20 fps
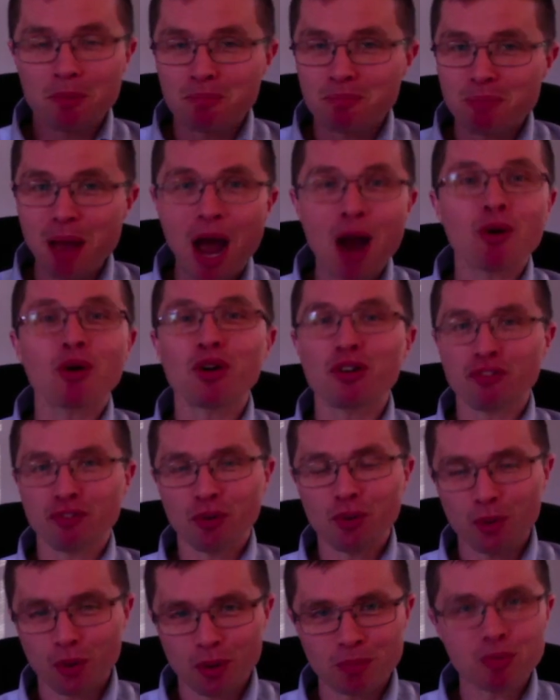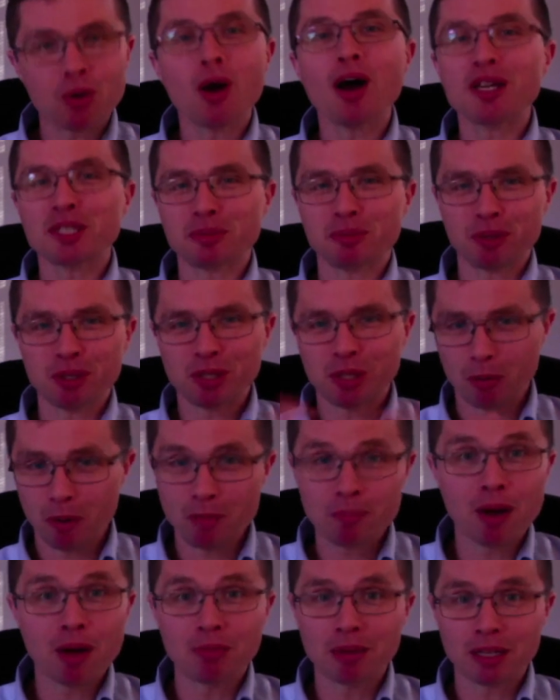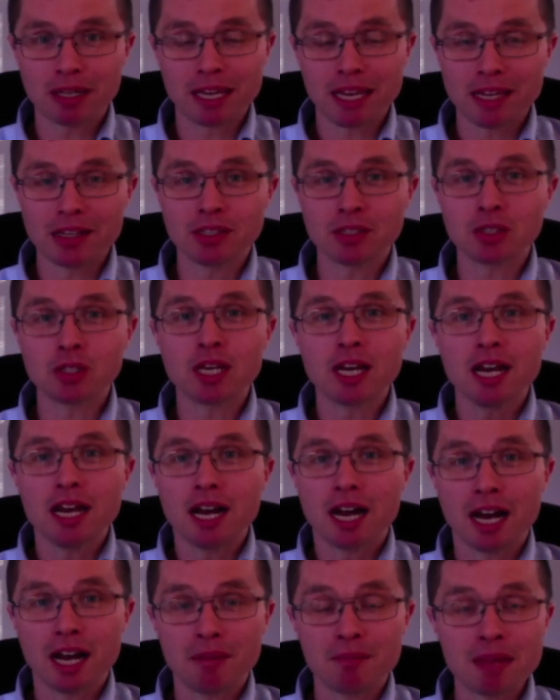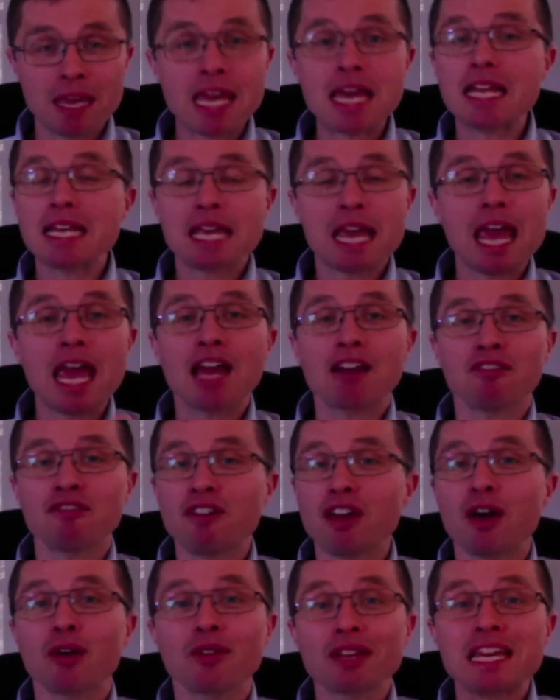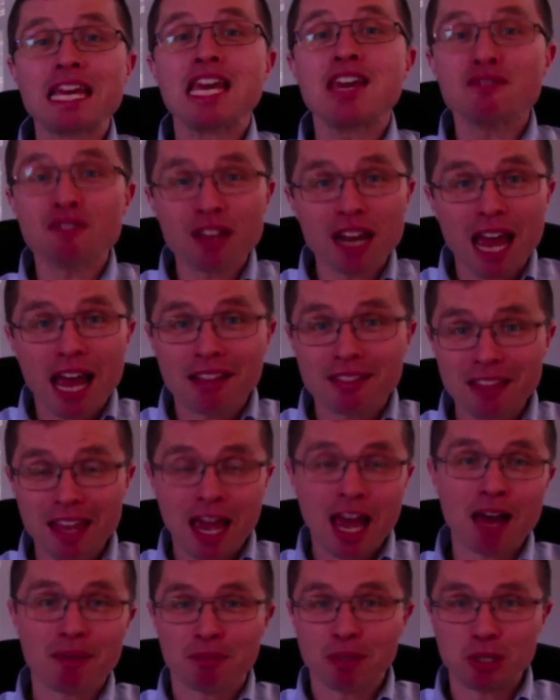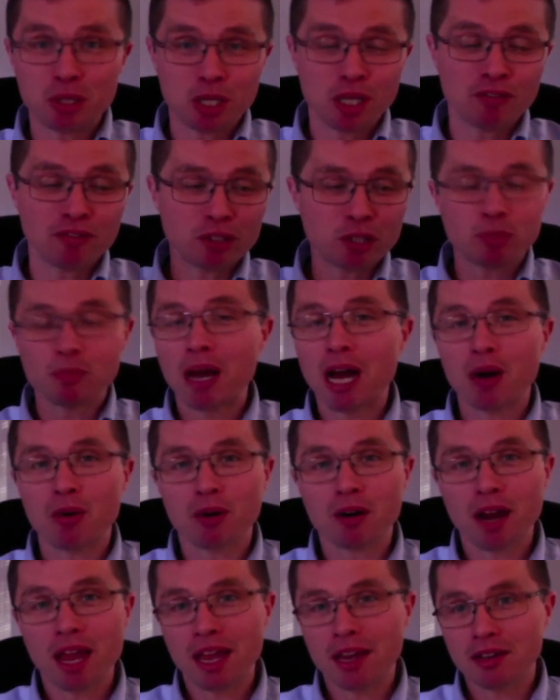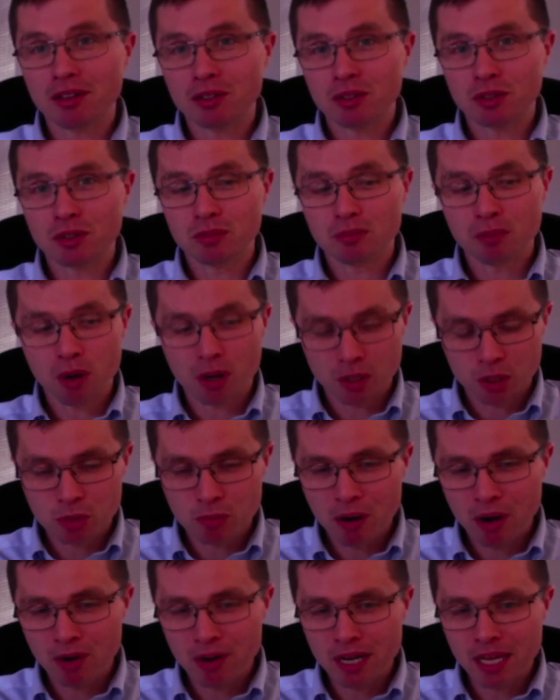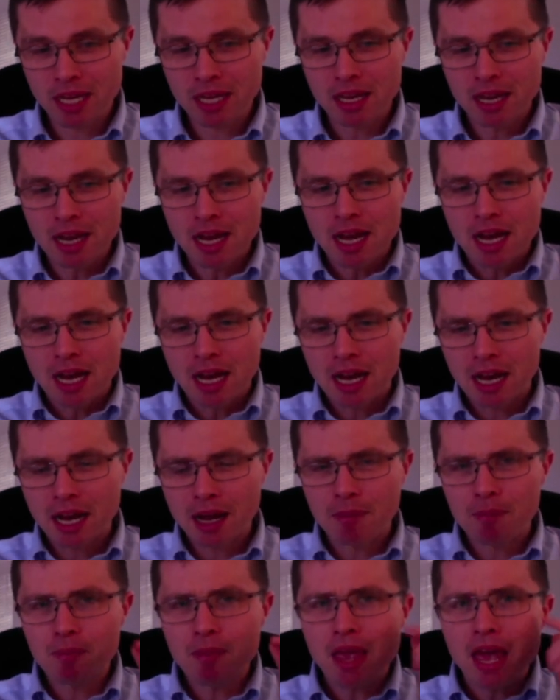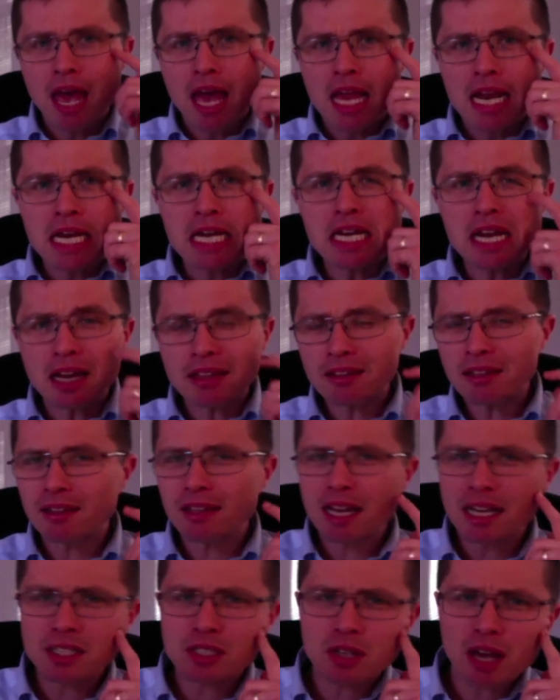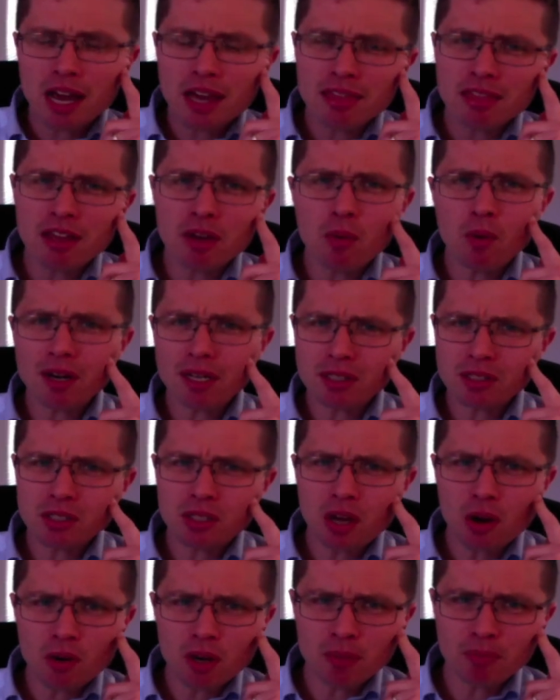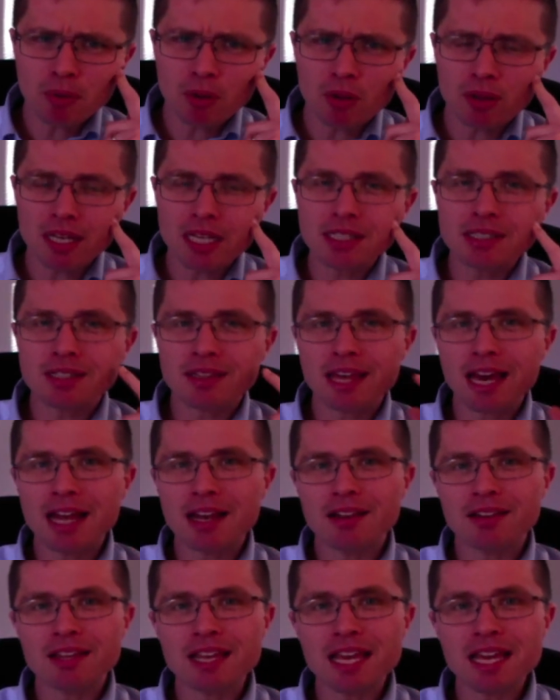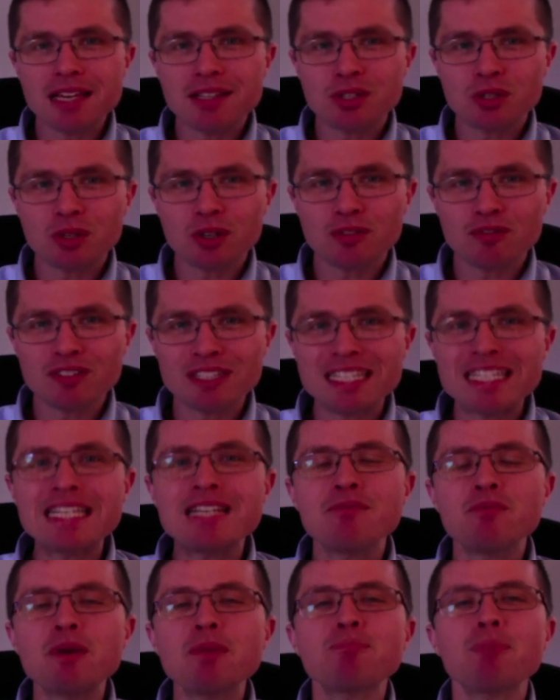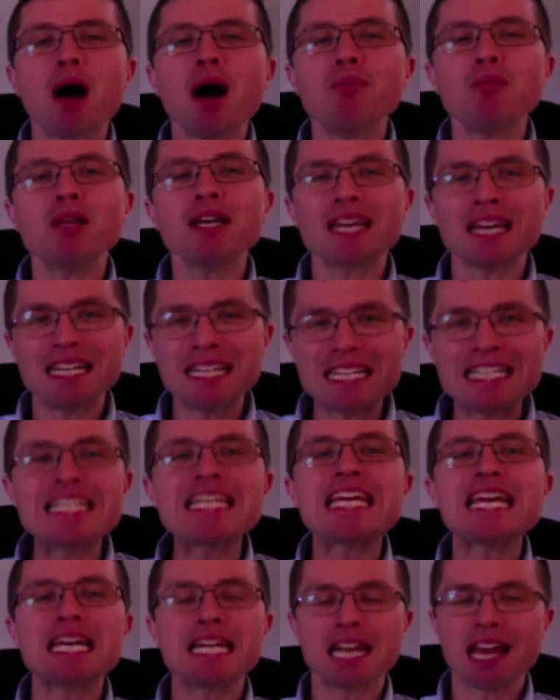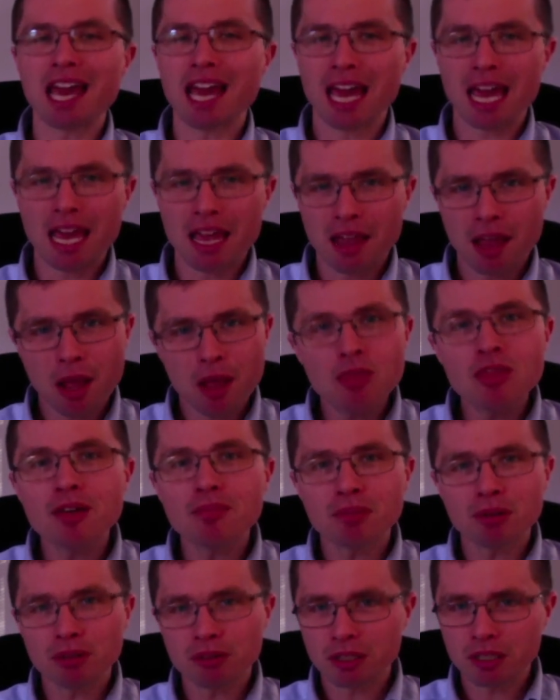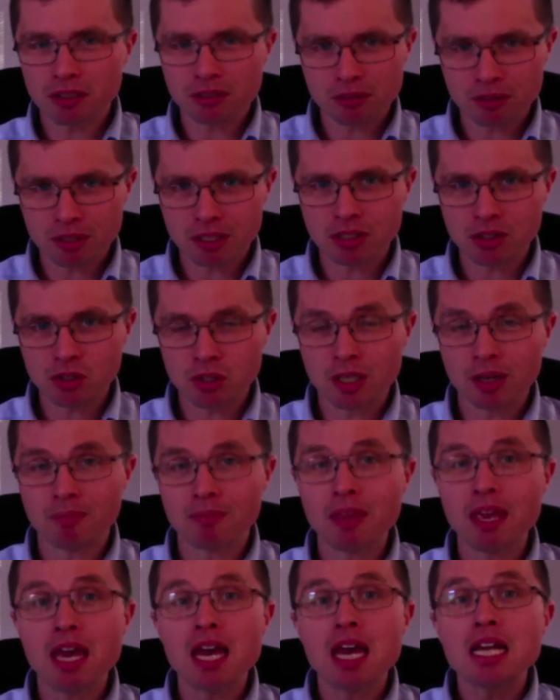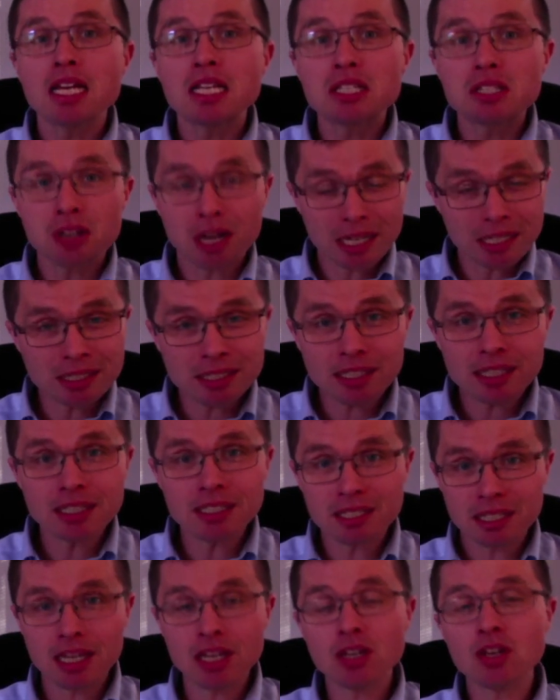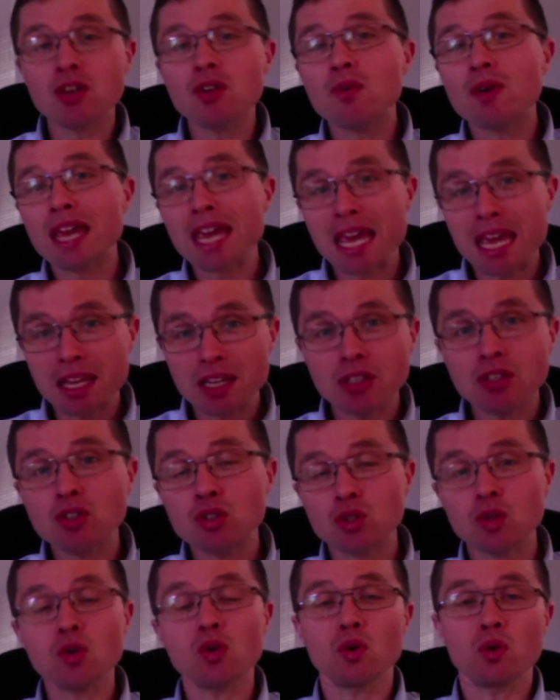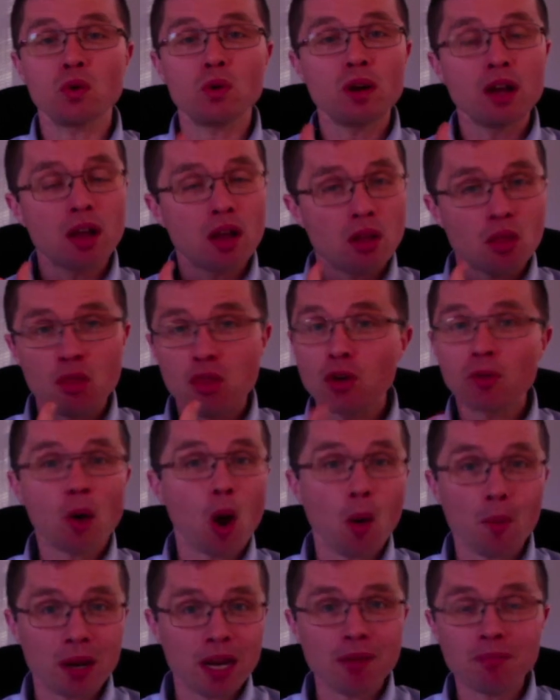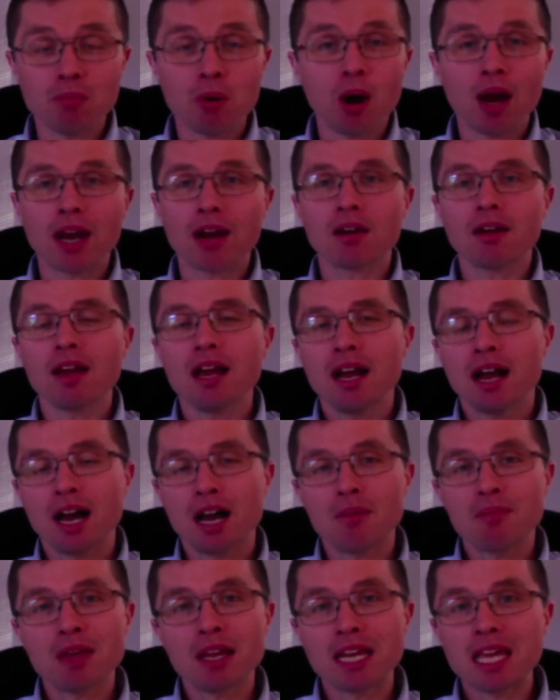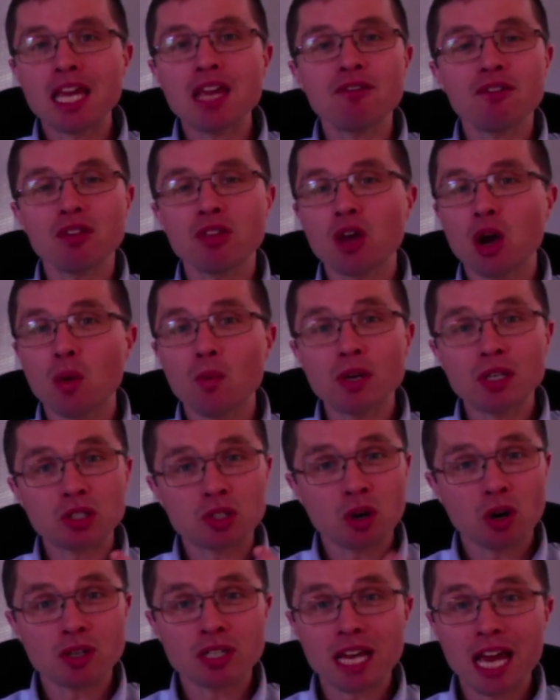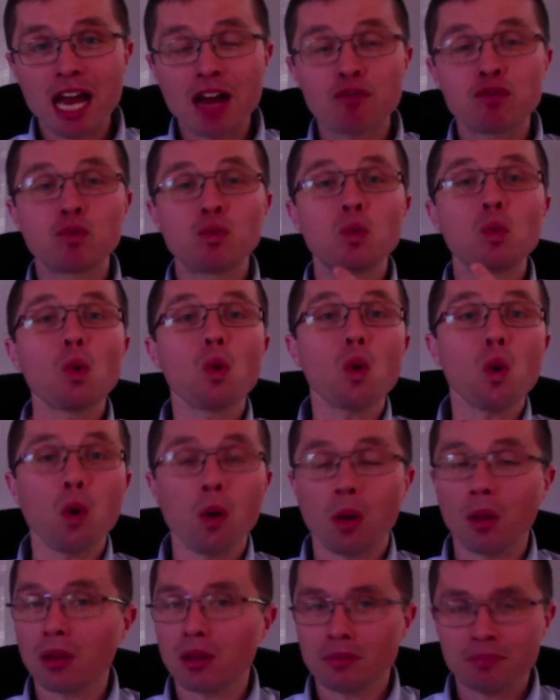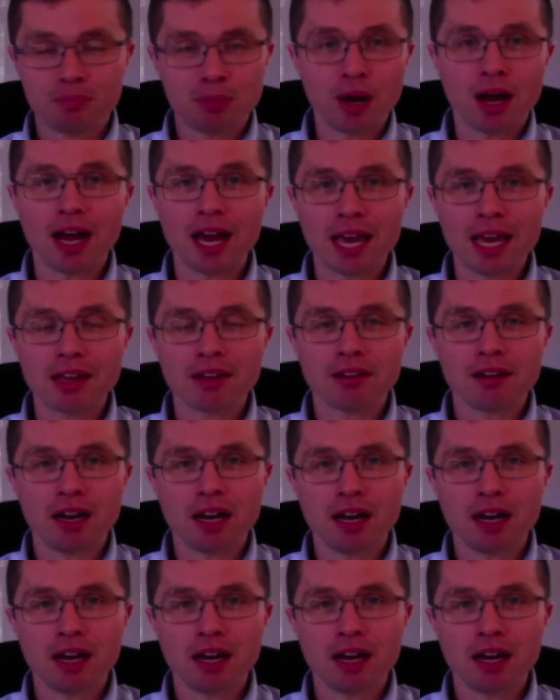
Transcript: powerful or prosperous a republic is, it can fail even at the apogee of its power and prosperity. Nonetheless, I think what is notable is that the sort of Republican DNA in the political system does continue into the Roman Empire. That even though we start to have rule by,